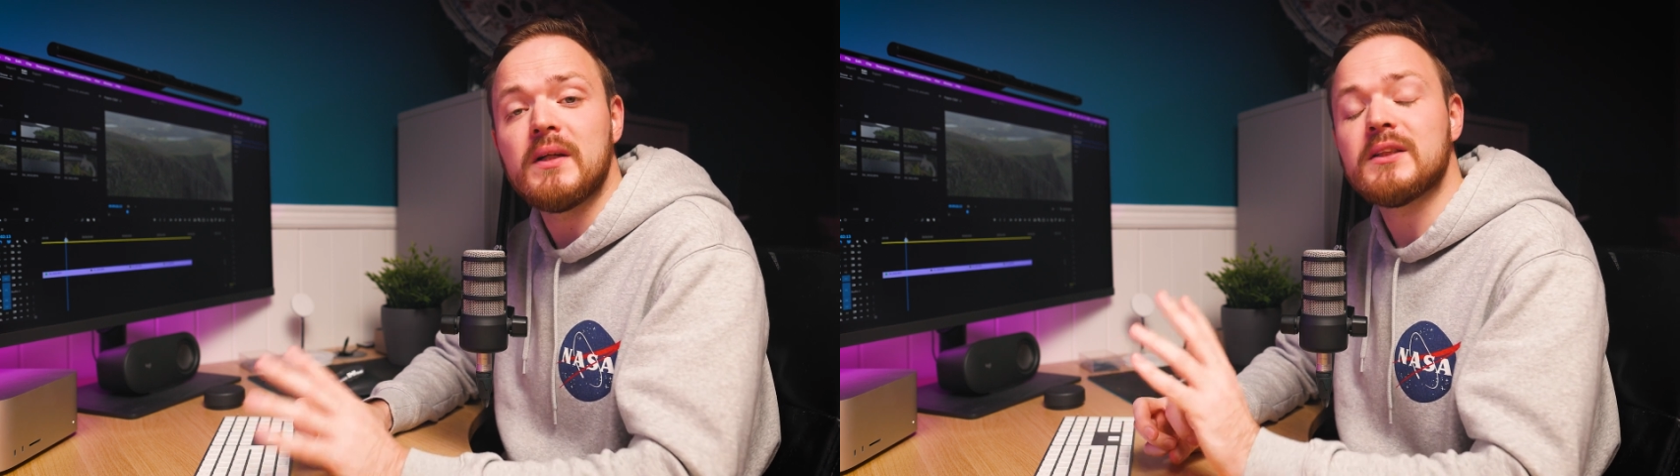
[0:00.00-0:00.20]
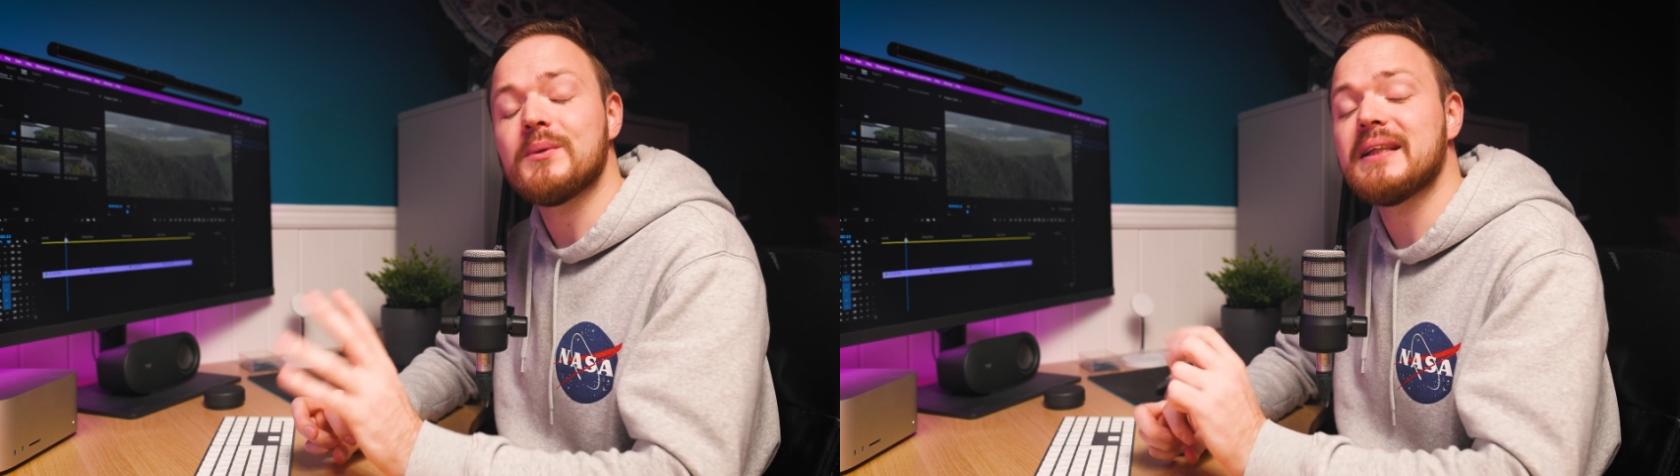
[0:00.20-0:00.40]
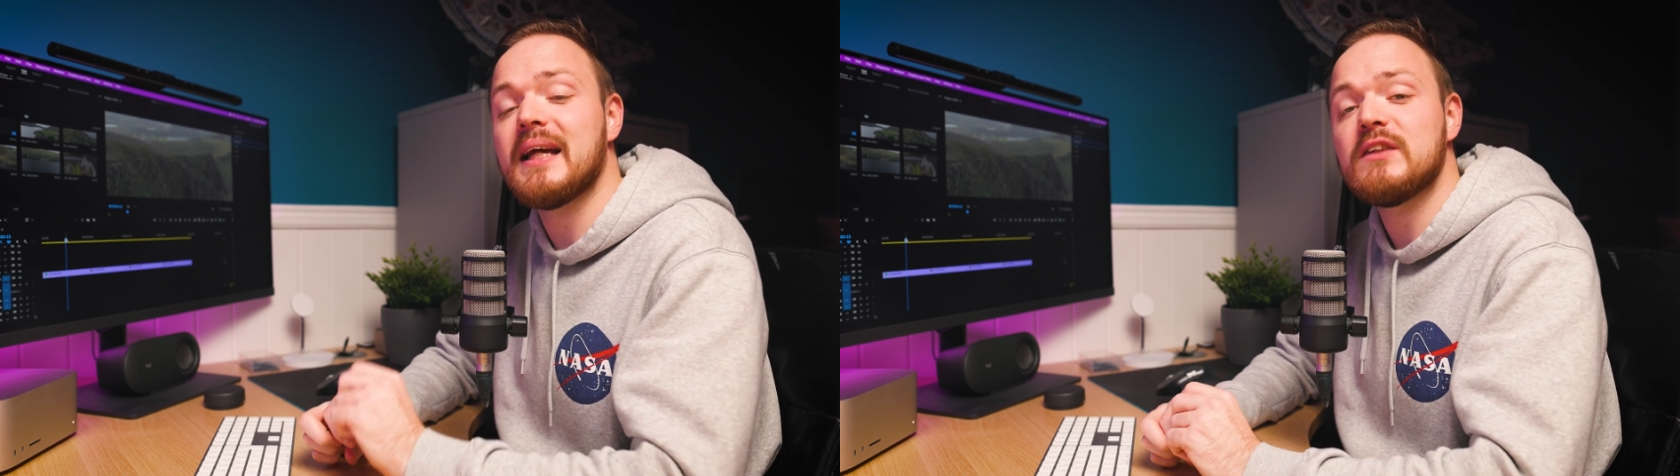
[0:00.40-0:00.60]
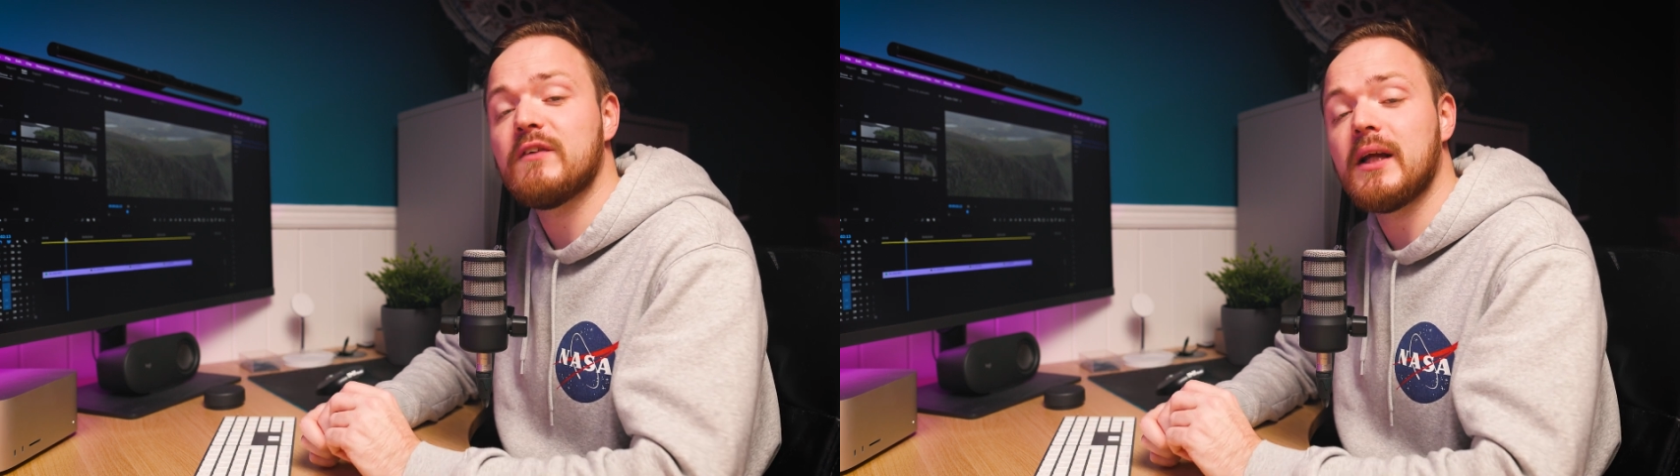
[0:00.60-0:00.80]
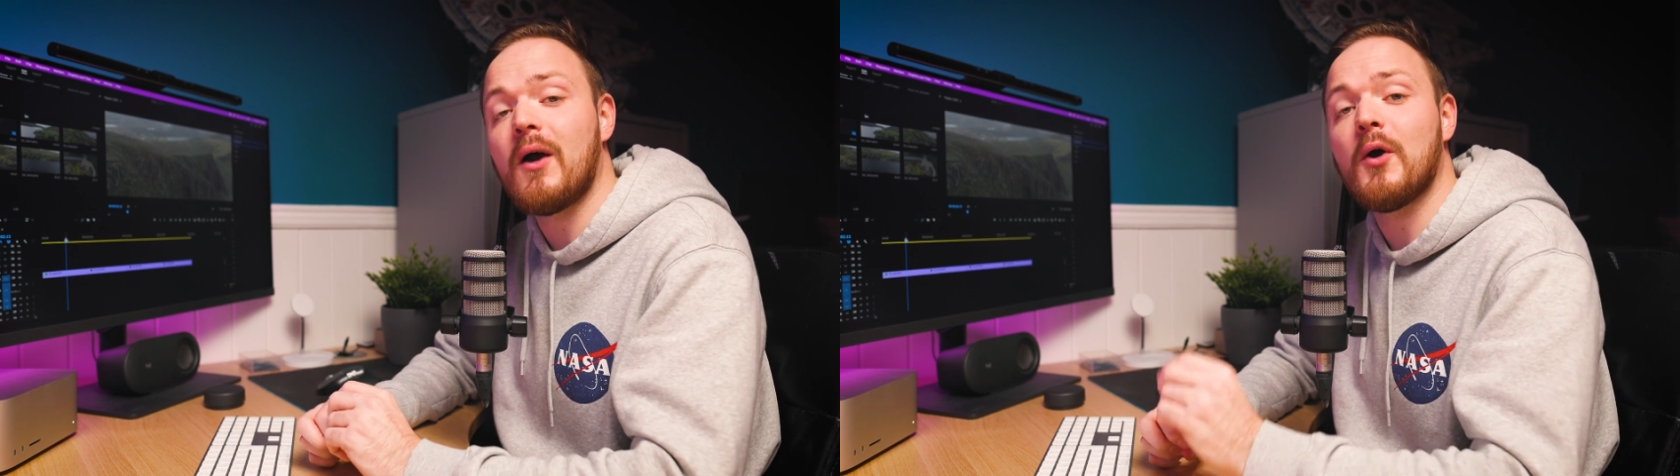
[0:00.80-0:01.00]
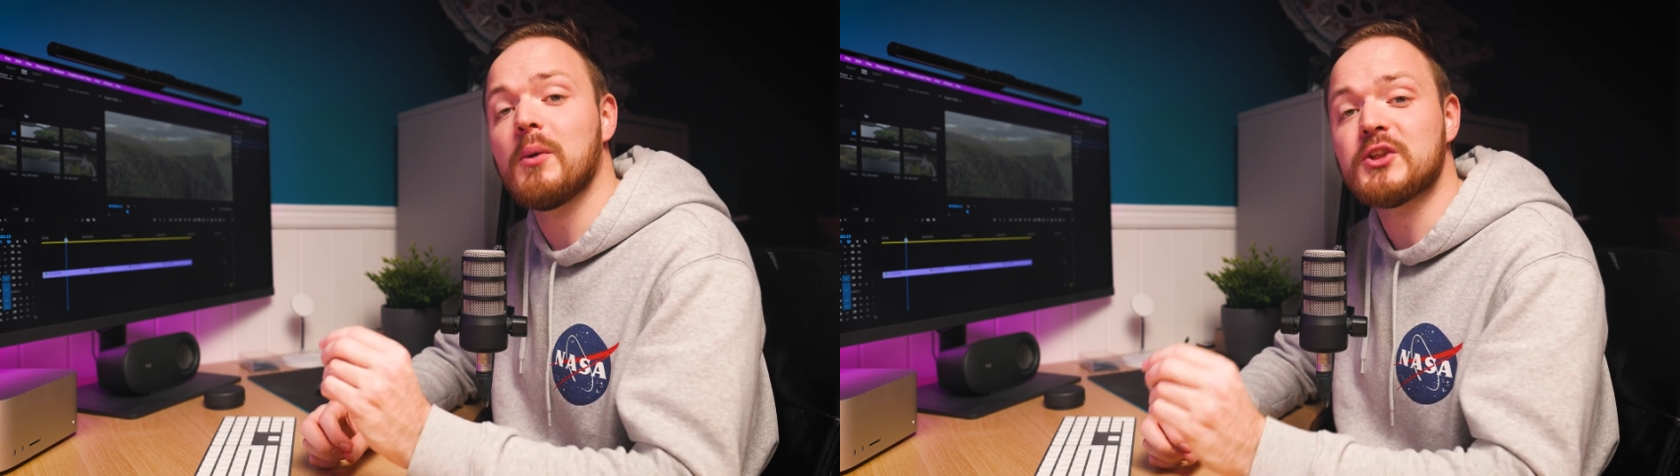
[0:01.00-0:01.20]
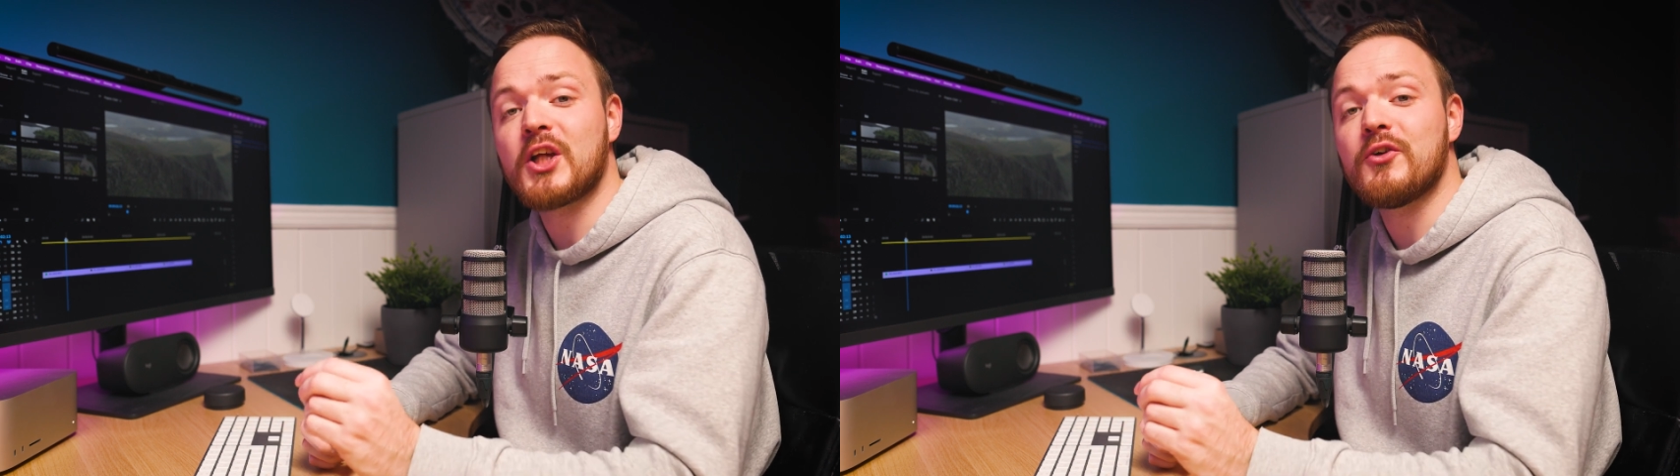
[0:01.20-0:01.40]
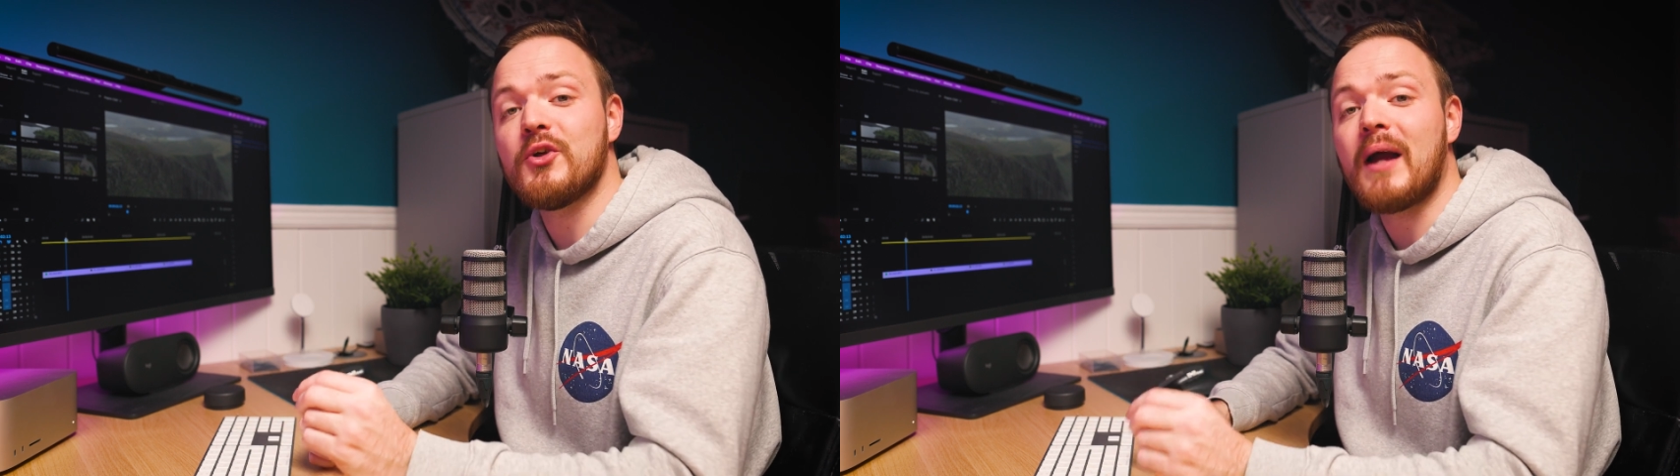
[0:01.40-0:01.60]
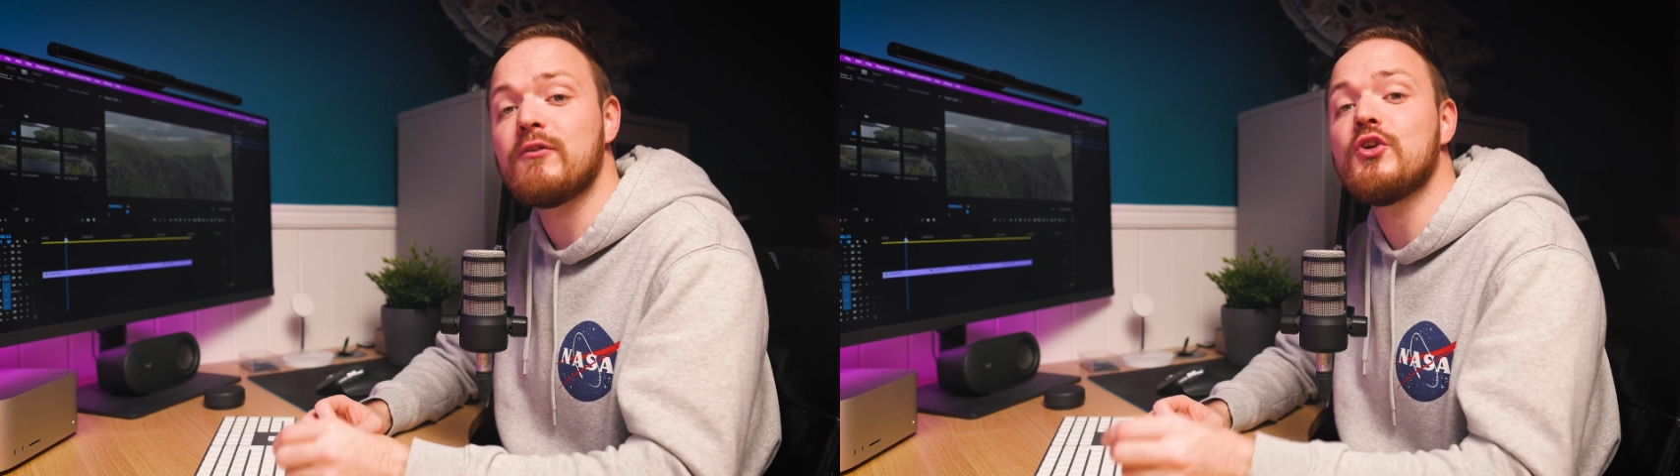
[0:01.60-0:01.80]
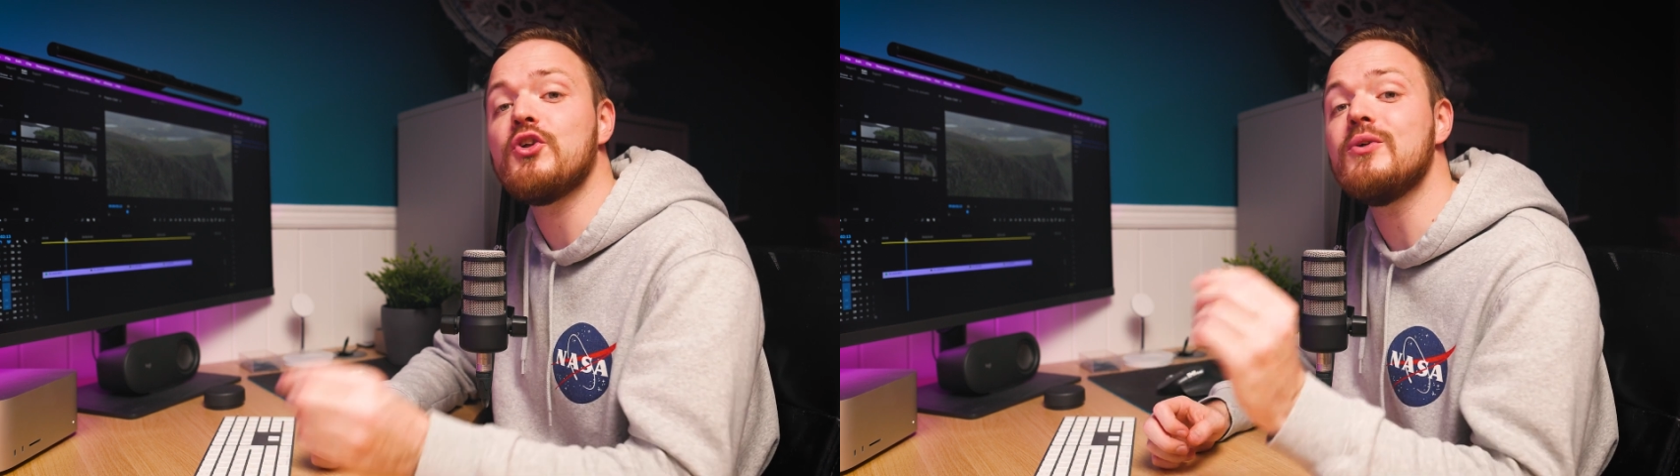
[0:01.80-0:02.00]
So in today's video, I'm going to be showing you how
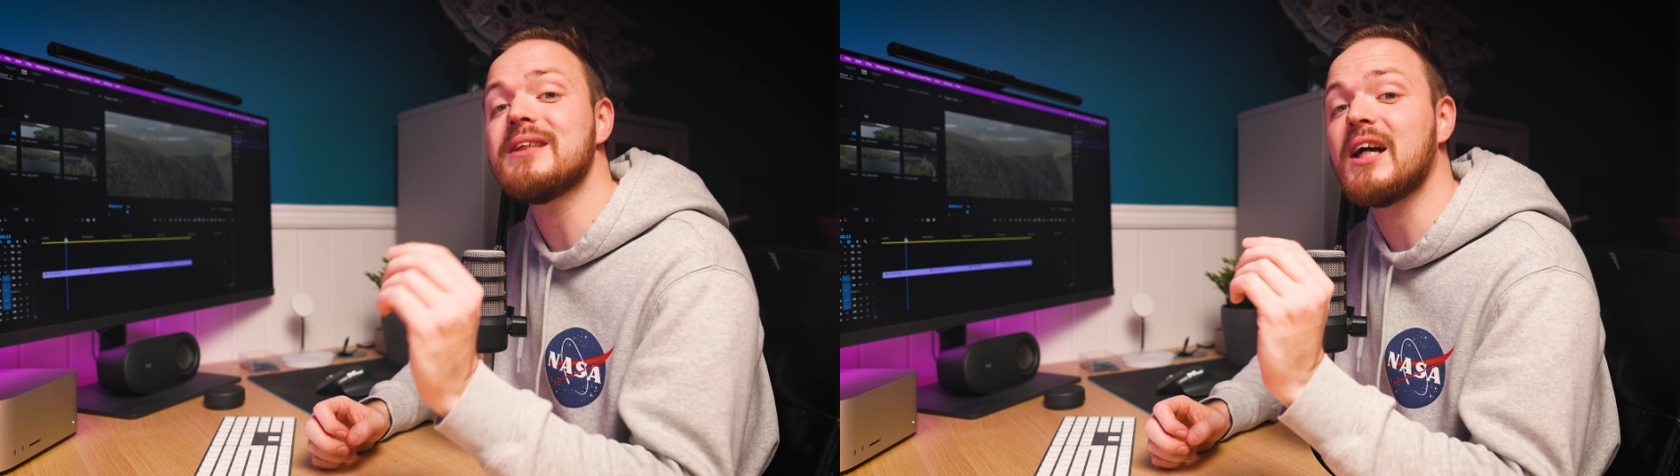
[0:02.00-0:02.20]
you can use